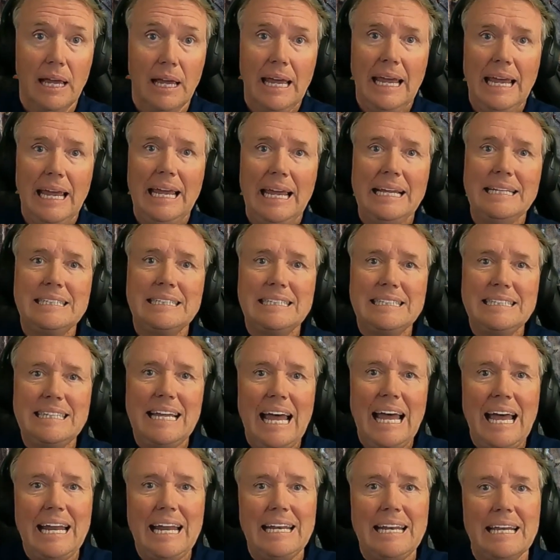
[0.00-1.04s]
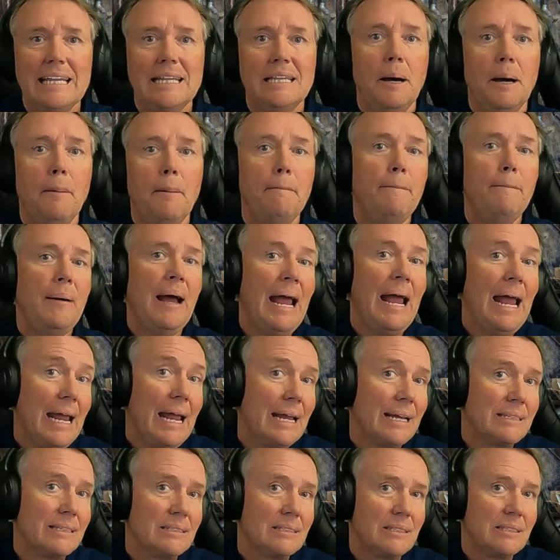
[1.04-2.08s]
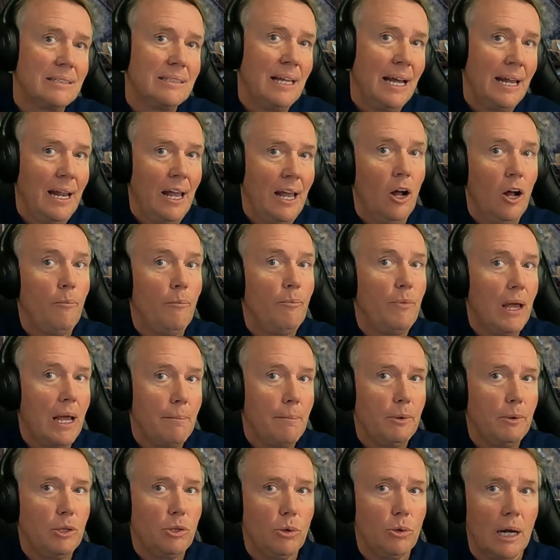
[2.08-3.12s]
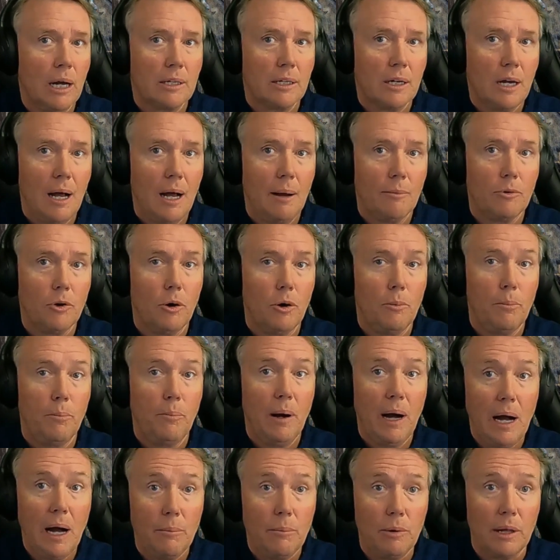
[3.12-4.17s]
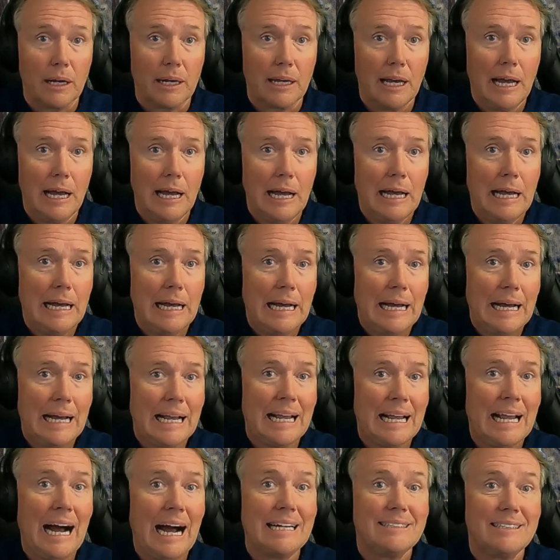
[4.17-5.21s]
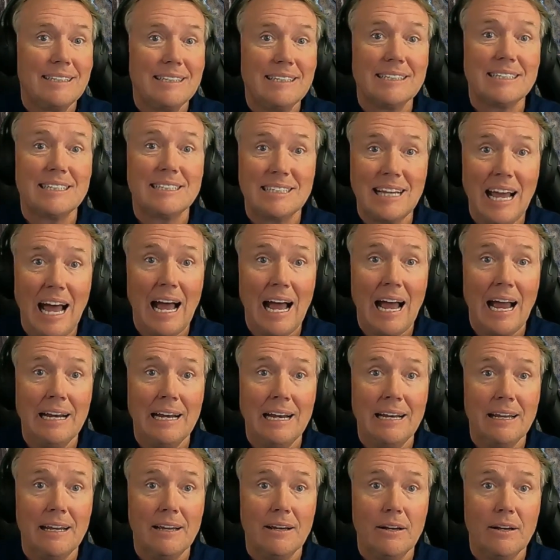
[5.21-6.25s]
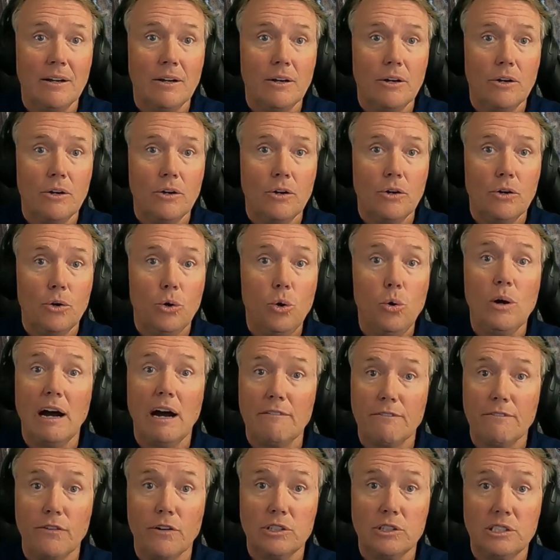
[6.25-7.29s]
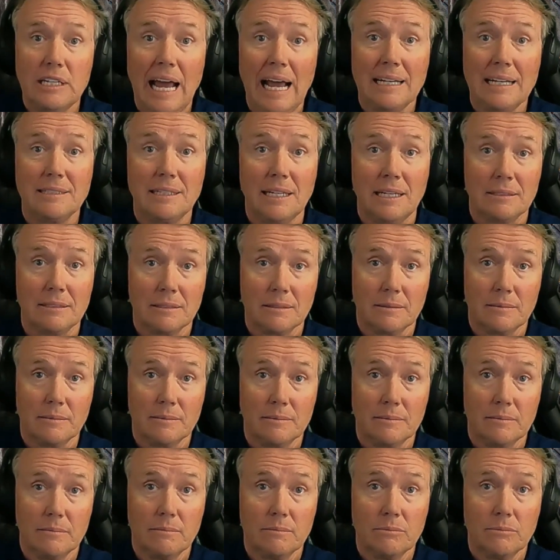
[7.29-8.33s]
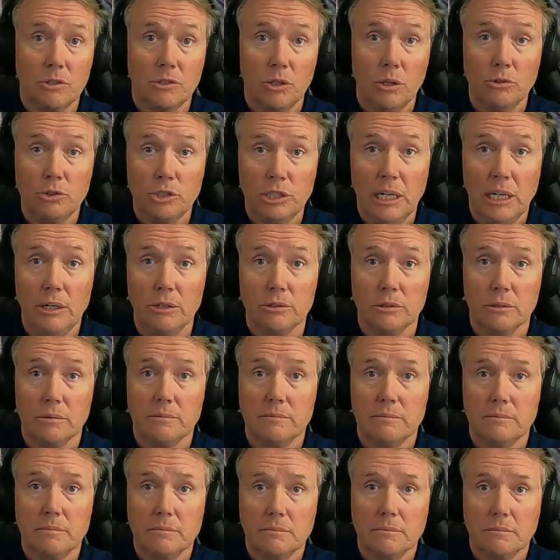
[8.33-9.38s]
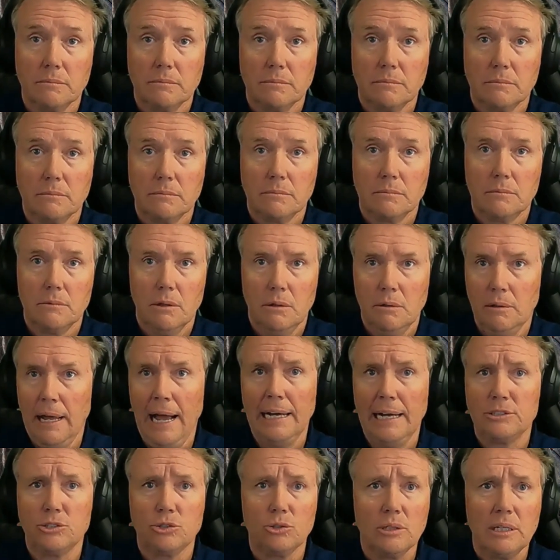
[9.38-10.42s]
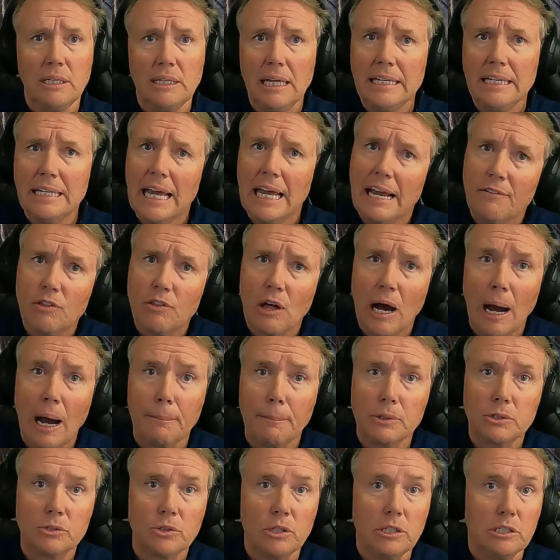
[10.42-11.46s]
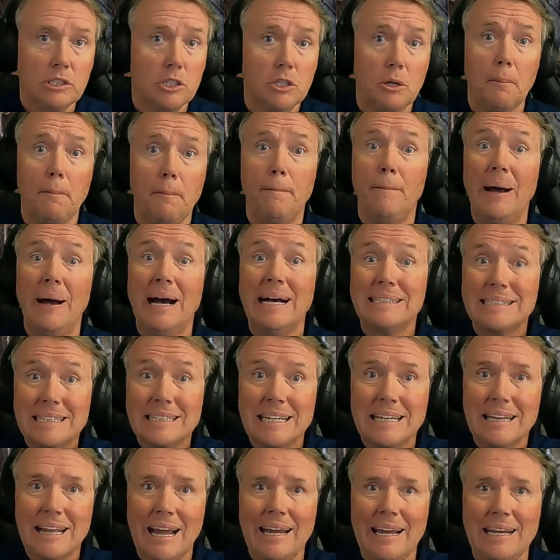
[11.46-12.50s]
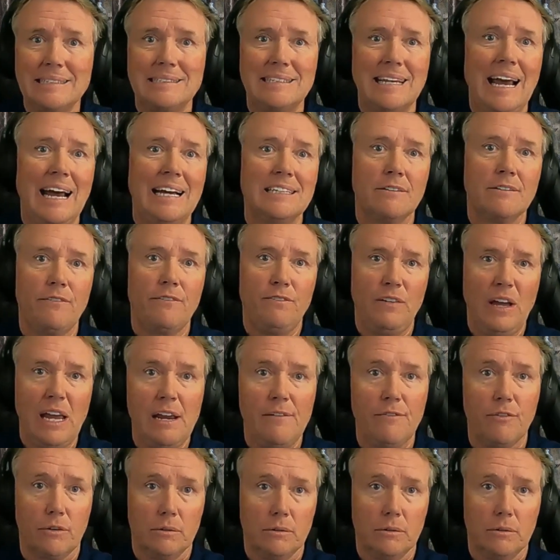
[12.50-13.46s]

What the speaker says: Instead, the banks that helped mp3.com go public got to decide who got first access to those shares. Naturally, they gave the opportunity to their best clients as a favor.